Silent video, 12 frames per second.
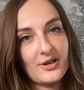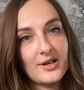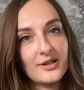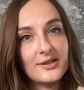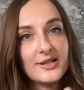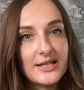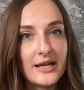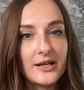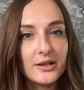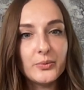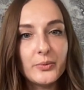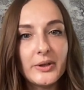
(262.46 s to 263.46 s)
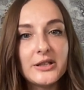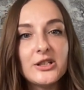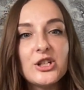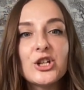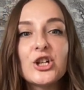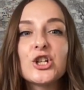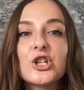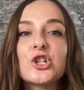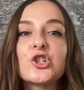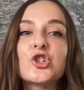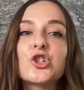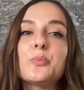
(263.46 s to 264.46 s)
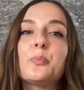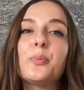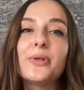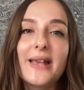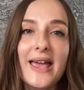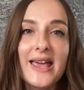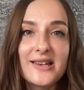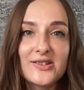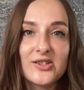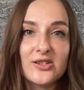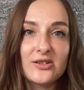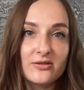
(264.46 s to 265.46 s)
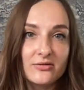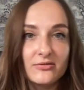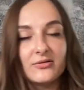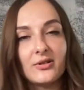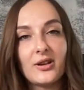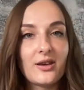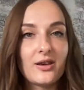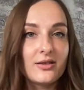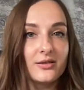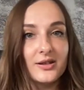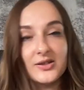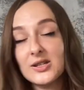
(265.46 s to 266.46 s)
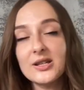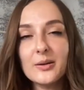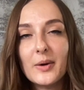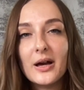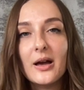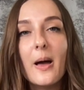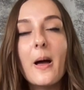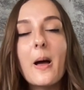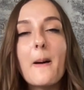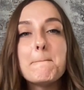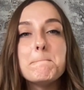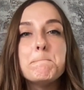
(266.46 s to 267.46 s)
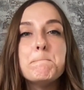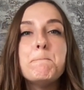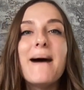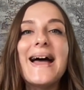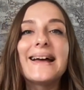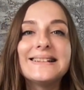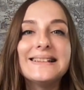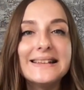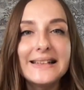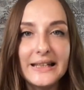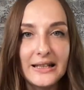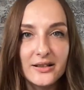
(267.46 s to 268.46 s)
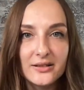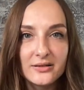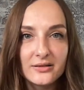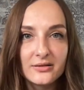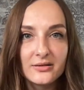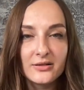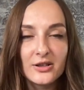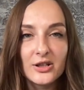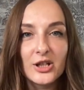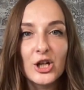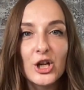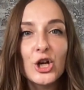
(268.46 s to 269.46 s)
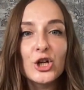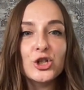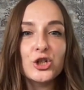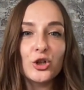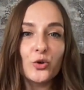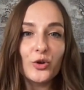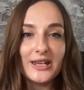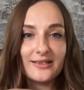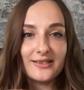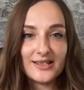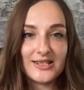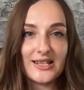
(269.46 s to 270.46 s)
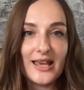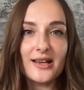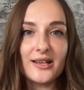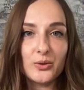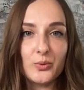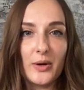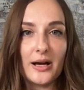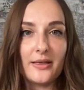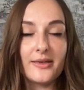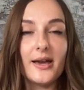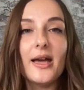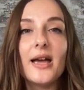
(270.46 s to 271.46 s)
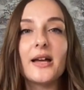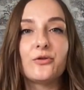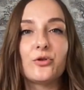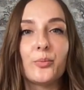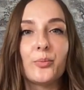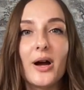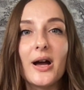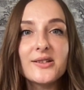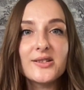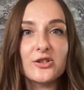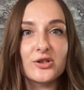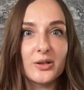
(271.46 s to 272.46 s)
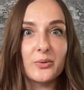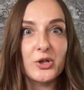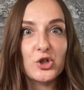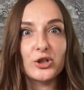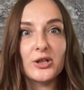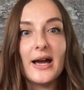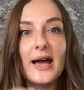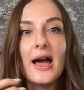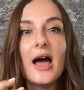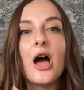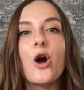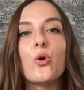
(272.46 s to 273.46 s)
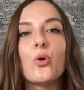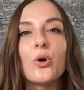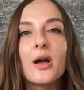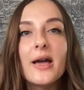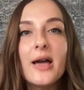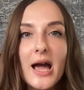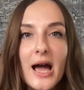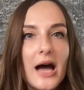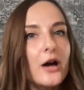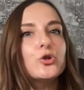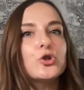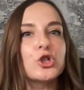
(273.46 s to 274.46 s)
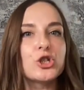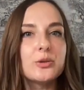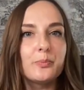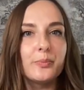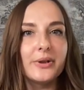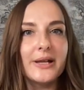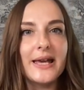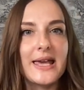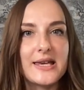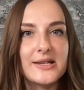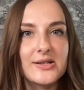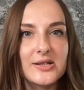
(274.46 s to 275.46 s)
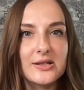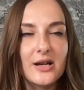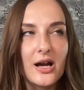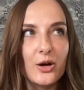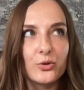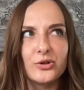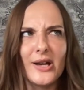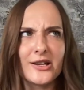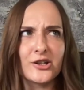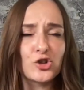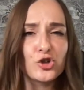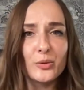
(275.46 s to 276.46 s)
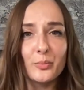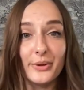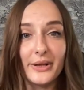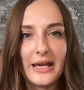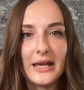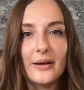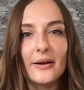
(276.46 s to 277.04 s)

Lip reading: The second one, she plays in the cinema badly. So in the second one, the adverb answers the question how. How she plays. How does she play?